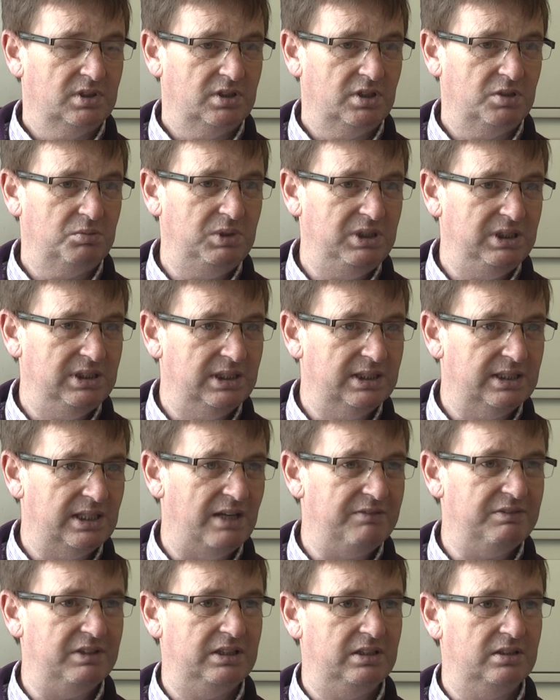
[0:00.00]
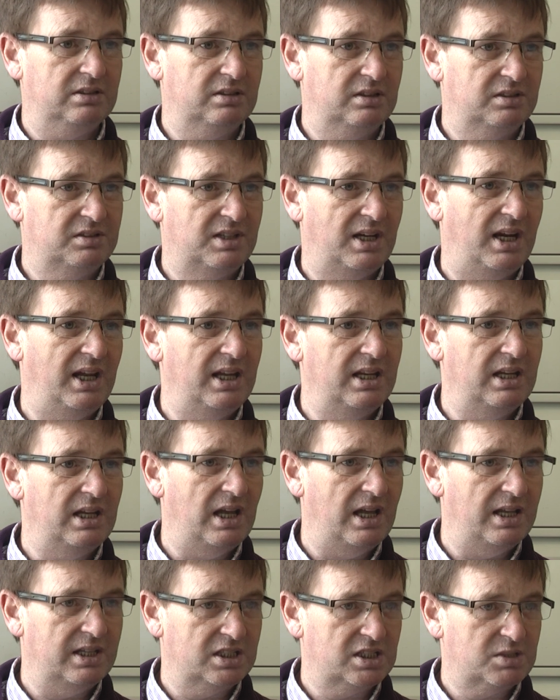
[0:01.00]
Now, we did everything to
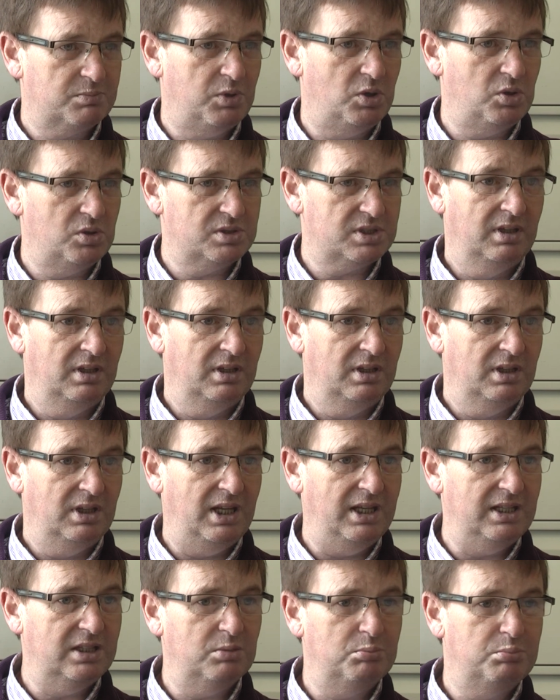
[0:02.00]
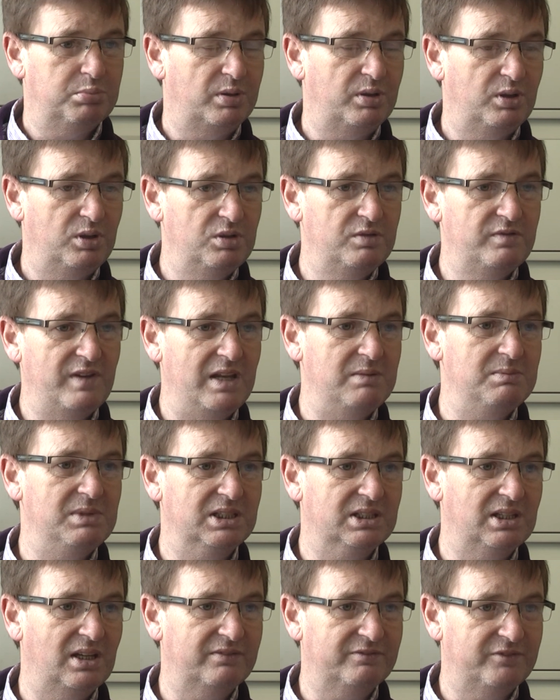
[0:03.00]
try and expose it. I can prove I
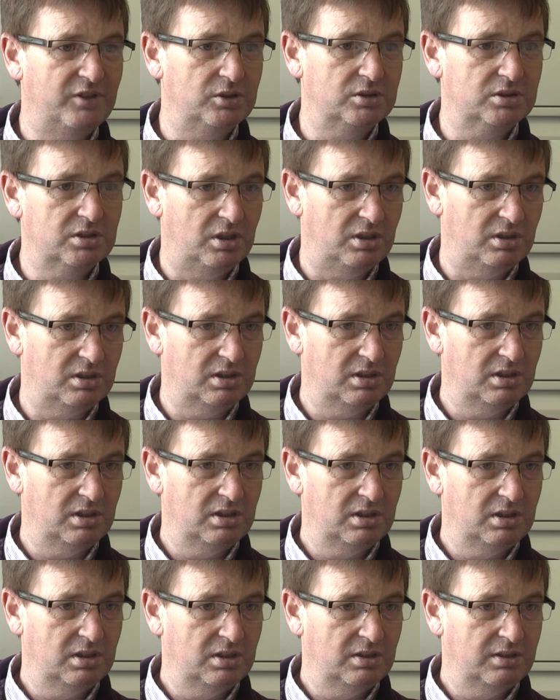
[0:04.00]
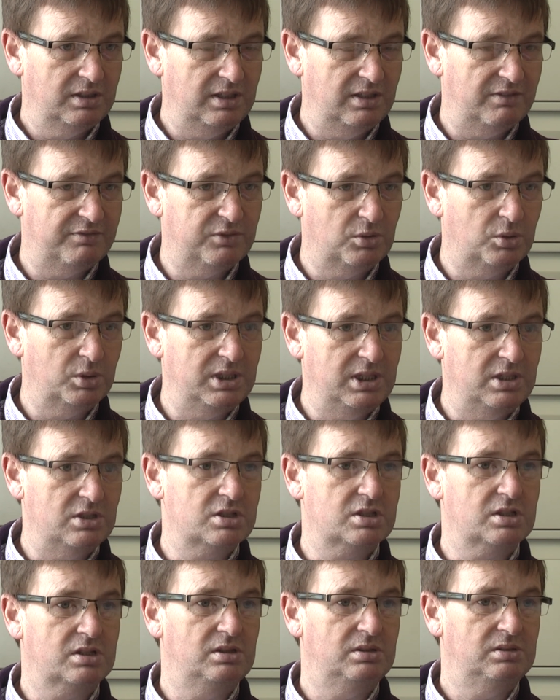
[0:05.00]
made that phone call near 4
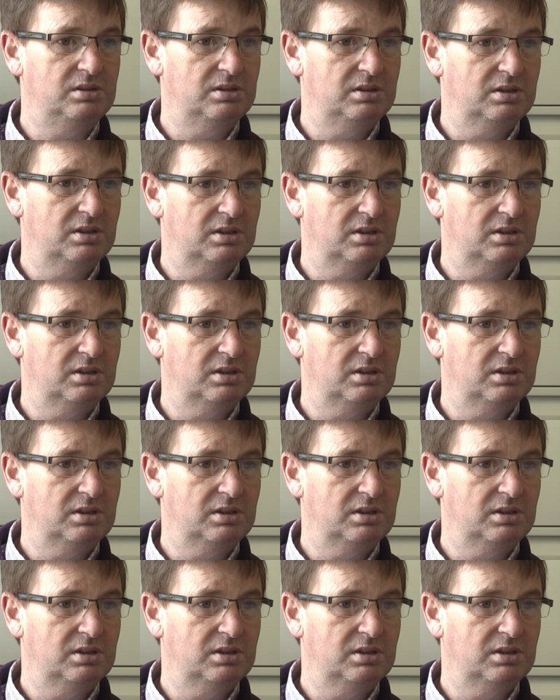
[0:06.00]
years ago.